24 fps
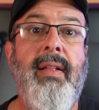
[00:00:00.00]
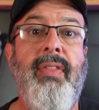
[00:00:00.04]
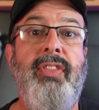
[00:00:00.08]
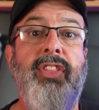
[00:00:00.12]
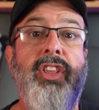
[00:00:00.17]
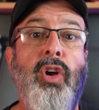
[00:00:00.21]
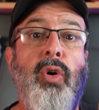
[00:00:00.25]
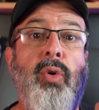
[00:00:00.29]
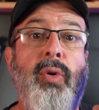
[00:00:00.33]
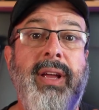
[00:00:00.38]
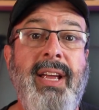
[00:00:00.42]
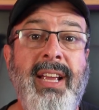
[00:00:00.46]

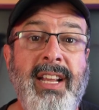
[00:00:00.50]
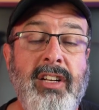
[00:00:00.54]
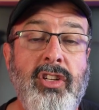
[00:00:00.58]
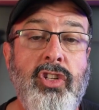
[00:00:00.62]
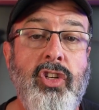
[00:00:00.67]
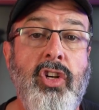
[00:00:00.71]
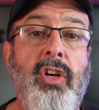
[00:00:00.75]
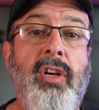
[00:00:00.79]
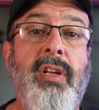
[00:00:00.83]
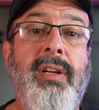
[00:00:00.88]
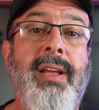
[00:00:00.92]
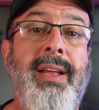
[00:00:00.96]
Your
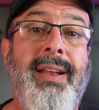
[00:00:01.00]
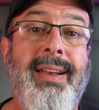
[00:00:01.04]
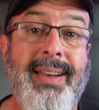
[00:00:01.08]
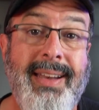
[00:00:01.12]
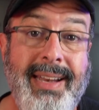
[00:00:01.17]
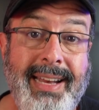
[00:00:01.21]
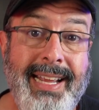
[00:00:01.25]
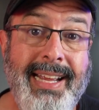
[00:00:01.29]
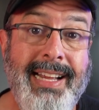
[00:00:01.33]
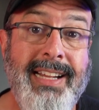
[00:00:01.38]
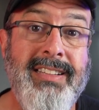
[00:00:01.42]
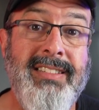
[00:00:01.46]
intern
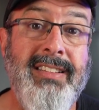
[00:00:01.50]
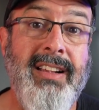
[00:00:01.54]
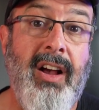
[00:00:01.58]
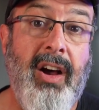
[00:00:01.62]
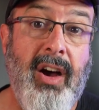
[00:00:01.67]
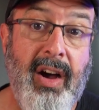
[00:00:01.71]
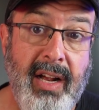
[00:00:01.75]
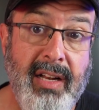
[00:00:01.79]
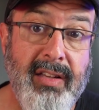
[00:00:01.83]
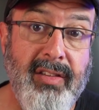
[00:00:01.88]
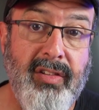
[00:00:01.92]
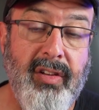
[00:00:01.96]
needs
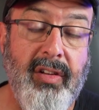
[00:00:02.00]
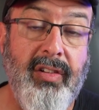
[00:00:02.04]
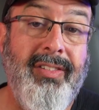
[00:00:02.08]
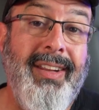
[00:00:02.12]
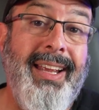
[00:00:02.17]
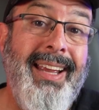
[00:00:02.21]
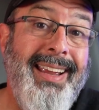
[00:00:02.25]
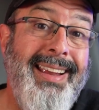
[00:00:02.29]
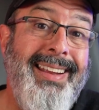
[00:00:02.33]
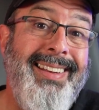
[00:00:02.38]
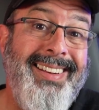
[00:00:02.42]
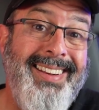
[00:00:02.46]
answers.
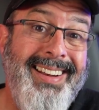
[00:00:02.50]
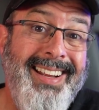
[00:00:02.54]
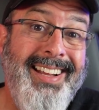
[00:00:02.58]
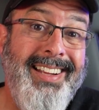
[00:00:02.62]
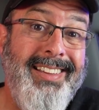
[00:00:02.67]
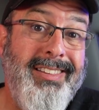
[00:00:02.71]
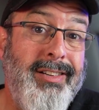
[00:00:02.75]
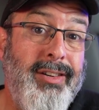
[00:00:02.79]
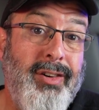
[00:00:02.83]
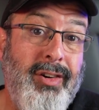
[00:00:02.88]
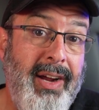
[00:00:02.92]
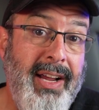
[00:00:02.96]
It
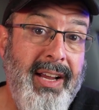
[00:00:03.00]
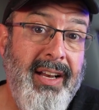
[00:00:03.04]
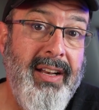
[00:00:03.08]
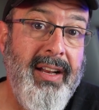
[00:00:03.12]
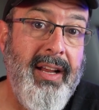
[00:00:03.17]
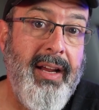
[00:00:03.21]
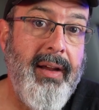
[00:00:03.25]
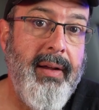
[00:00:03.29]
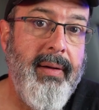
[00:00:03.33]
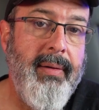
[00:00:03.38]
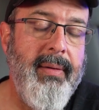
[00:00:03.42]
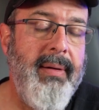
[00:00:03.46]
needs
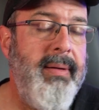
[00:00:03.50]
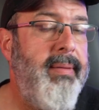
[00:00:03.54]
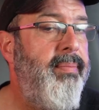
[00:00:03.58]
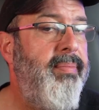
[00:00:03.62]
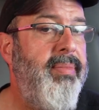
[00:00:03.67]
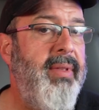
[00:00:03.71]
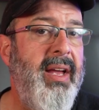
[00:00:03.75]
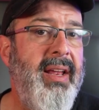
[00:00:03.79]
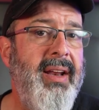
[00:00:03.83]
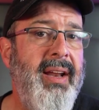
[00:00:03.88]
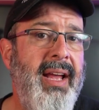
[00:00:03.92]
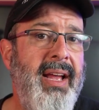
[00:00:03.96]
training.
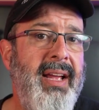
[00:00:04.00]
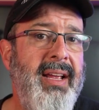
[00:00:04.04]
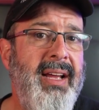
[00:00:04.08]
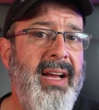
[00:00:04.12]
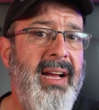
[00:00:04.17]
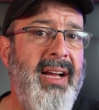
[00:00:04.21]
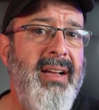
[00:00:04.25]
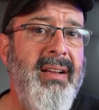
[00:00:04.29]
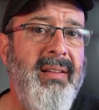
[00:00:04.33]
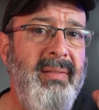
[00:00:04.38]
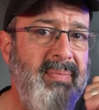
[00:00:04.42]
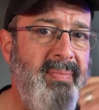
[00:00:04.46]
And
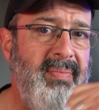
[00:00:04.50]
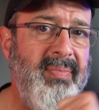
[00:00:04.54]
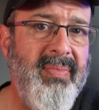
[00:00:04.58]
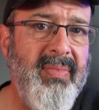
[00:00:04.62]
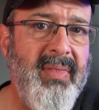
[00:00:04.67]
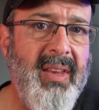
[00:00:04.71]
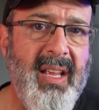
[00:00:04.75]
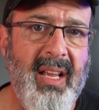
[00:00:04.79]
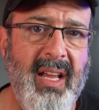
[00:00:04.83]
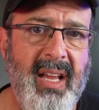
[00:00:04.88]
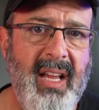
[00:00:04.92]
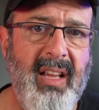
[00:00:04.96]
AI
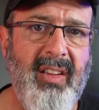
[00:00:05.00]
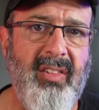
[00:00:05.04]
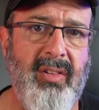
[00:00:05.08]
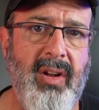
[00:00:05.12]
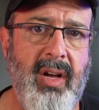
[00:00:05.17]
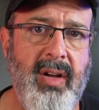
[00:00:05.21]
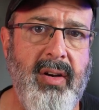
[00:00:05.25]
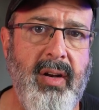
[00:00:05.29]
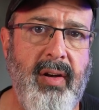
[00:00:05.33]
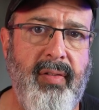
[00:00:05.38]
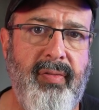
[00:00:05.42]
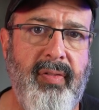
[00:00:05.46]
is
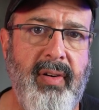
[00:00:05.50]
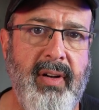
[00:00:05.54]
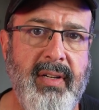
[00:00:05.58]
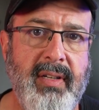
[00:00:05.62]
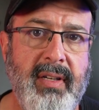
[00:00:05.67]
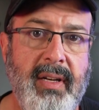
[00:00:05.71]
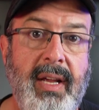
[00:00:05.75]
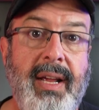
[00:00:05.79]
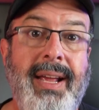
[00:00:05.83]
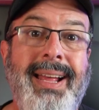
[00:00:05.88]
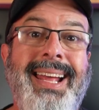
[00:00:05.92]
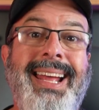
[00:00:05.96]
no different.
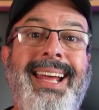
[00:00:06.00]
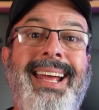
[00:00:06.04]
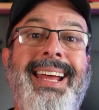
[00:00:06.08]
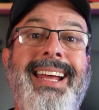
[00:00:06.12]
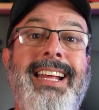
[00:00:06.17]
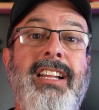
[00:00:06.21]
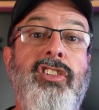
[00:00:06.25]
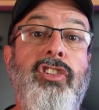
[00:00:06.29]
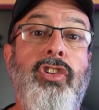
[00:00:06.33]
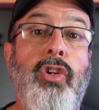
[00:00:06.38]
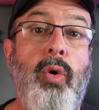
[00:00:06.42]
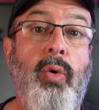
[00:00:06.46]

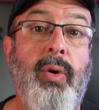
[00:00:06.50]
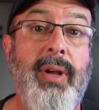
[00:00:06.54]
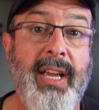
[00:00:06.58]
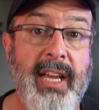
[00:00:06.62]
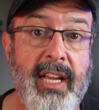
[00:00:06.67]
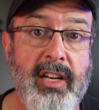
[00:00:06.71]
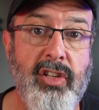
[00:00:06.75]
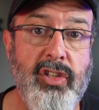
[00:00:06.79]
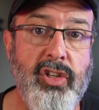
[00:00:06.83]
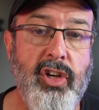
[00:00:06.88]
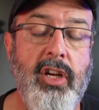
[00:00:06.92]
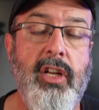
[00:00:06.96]
It's your
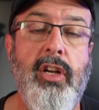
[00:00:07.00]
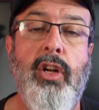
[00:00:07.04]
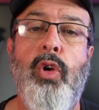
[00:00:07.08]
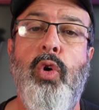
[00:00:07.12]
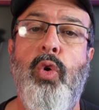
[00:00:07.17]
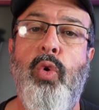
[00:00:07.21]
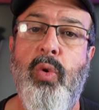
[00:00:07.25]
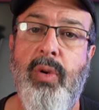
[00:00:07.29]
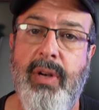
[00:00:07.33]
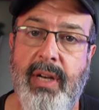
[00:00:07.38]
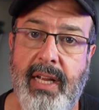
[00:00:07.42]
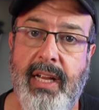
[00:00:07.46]
intern
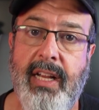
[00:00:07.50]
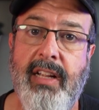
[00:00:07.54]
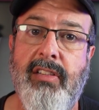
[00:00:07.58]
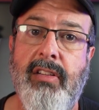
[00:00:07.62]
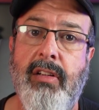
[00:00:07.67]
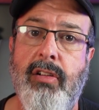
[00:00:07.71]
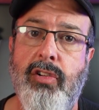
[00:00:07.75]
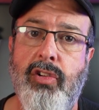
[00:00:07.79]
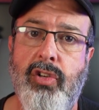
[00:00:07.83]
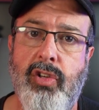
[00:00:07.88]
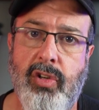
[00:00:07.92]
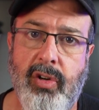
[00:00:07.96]
who needs
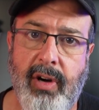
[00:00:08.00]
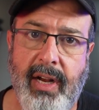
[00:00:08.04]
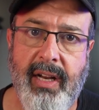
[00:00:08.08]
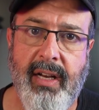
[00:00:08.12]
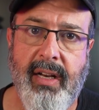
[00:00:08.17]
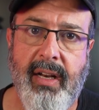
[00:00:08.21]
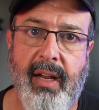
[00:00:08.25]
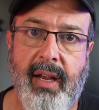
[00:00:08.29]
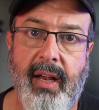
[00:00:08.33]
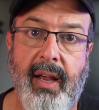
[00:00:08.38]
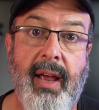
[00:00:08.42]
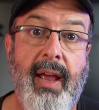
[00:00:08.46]

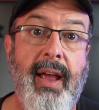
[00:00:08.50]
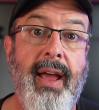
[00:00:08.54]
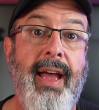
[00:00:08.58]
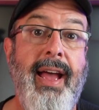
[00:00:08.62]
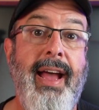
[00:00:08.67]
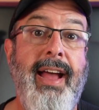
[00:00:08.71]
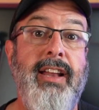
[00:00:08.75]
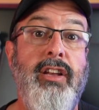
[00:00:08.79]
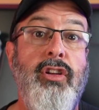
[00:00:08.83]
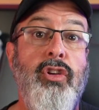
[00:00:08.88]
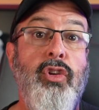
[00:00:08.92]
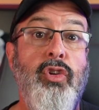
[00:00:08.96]
training.
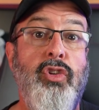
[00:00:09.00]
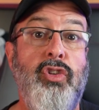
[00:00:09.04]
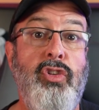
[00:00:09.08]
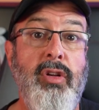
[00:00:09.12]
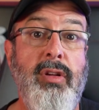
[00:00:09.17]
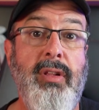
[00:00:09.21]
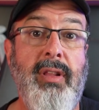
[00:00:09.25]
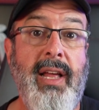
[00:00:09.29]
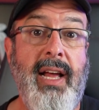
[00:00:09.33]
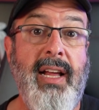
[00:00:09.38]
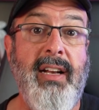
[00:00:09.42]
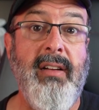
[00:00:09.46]
And you
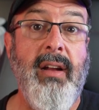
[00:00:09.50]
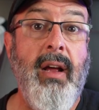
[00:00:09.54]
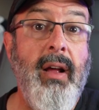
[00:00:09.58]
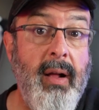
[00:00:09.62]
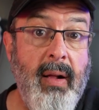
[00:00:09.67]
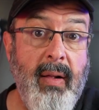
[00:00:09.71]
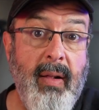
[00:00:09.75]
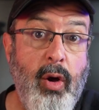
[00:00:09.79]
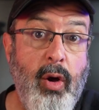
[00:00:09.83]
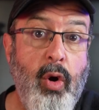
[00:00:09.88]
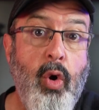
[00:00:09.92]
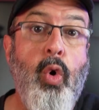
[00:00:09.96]
do that
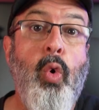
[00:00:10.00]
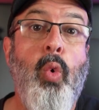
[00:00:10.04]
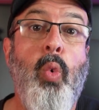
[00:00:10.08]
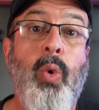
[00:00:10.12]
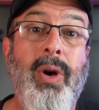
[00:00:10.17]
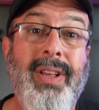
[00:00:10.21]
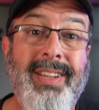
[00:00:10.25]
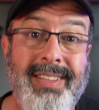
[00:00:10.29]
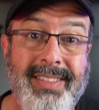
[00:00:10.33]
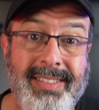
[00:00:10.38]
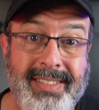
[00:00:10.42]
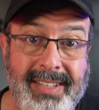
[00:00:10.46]

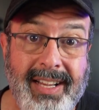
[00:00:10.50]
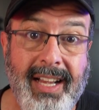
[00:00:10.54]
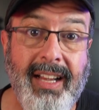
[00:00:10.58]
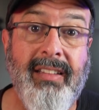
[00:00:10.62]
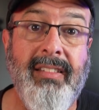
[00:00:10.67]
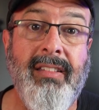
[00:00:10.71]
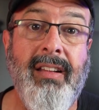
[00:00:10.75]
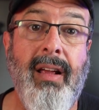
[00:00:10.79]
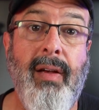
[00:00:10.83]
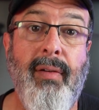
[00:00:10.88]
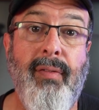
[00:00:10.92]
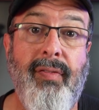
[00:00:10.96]
with
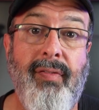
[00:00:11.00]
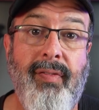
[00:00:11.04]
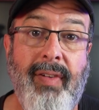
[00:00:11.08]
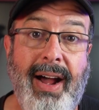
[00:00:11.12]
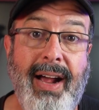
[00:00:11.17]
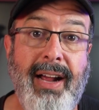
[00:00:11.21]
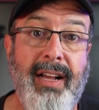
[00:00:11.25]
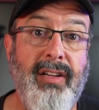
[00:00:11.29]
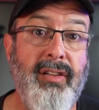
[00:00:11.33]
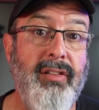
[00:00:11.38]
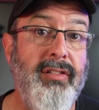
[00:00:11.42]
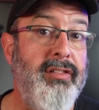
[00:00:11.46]
6
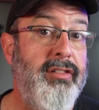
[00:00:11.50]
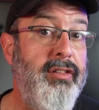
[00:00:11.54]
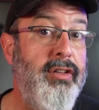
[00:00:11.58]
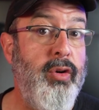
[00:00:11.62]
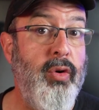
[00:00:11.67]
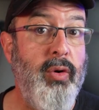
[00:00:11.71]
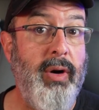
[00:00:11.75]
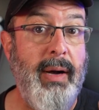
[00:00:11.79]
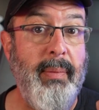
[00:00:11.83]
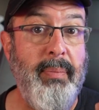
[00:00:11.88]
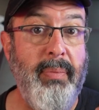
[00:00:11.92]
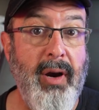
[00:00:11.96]
files.
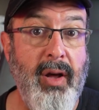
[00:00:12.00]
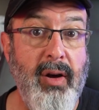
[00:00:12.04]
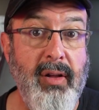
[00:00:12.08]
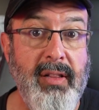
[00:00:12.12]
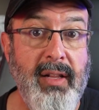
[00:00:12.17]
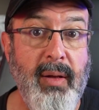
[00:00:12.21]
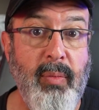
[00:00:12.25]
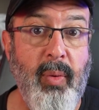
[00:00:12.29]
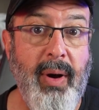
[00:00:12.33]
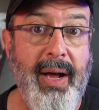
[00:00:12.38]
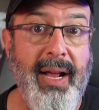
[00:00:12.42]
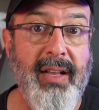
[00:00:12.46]
You upload
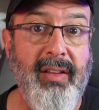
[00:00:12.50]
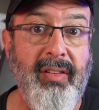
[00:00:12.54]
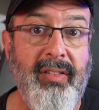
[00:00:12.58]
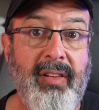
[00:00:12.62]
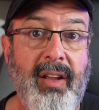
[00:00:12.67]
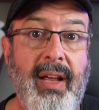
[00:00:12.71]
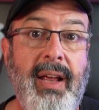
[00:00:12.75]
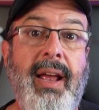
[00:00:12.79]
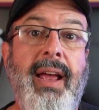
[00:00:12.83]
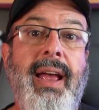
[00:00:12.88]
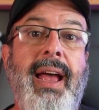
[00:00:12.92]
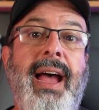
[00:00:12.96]
them
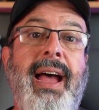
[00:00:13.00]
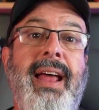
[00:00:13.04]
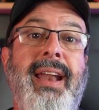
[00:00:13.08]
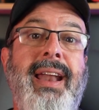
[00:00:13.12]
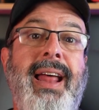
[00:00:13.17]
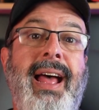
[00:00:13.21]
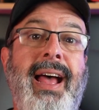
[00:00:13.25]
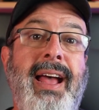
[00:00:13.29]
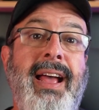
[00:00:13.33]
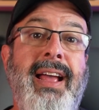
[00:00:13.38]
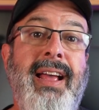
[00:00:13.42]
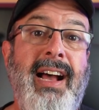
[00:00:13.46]
once and
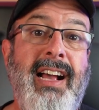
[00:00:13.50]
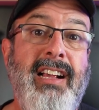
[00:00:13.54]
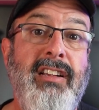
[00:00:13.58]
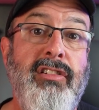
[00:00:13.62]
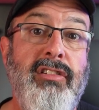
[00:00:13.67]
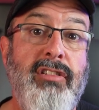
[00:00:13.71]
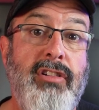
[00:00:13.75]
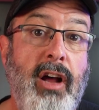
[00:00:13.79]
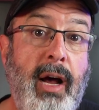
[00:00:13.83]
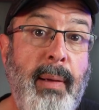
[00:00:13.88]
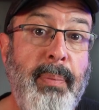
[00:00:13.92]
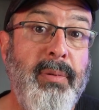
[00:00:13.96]
AI
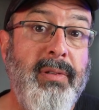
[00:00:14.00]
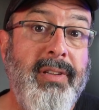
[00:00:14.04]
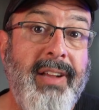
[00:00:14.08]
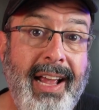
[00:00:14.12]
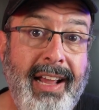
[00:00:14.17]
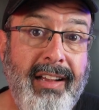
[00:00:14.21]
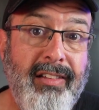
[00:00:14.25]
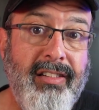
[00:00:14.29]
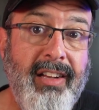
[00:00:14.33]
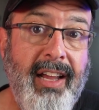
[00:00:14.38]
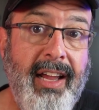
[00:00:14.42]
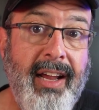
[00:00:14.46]
stops
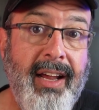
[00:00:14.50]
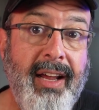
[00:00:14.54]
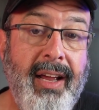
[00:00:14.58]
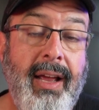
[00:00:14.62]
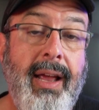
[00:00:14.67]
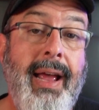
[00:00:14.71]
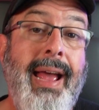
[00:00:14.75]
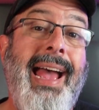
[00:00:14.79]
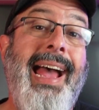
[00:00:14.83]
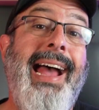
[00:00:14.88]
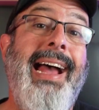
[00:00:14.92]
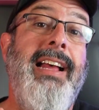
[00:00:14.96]
guessing
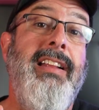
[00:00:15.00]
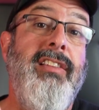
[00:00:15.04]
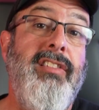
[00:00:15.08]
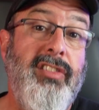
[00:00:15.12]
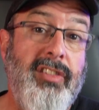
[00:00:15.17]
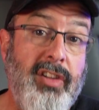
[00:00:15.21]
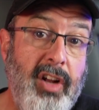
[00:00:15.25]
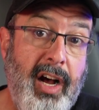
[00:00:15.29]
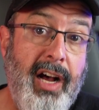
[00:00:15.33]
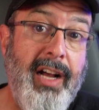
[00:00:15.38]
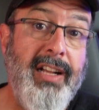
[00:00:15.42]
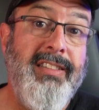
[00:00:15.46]
and
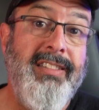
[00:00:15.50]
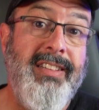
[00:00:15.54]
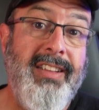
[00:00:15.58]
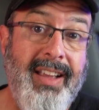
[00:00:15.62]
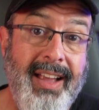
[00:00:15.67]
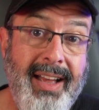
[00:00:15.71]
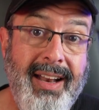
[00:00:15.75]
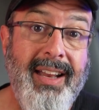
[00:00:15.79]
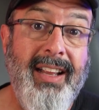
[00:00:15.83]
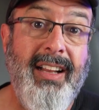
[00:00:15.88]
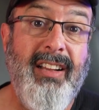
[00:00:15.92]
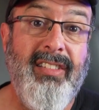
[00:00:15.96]
starts
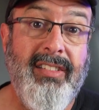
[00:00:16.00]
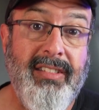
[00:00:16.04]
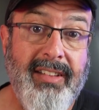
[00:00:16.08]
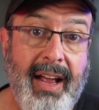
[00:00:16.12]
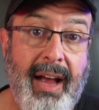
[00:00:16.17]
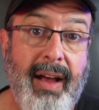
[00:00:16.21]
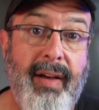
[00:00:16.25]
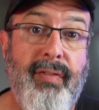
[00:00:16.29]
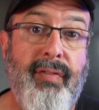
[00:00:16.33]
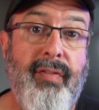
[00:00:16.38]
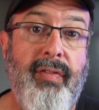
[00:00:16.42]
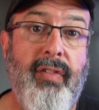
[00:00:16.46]
getting
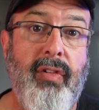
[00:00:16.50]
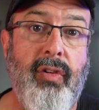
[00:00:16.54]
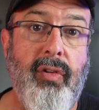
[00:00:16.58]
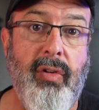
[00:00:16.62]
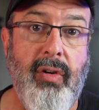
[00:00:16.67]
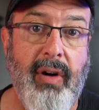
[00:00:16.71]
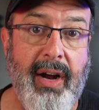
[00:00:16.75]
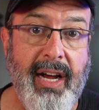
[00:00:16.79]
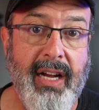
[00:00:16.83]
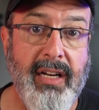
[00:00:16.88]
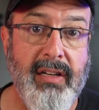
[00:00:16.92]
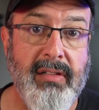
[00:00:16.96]
stuff
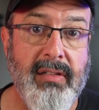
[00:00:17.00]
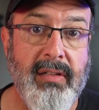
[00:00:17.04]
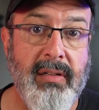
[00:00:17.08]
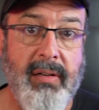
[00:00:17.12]
right.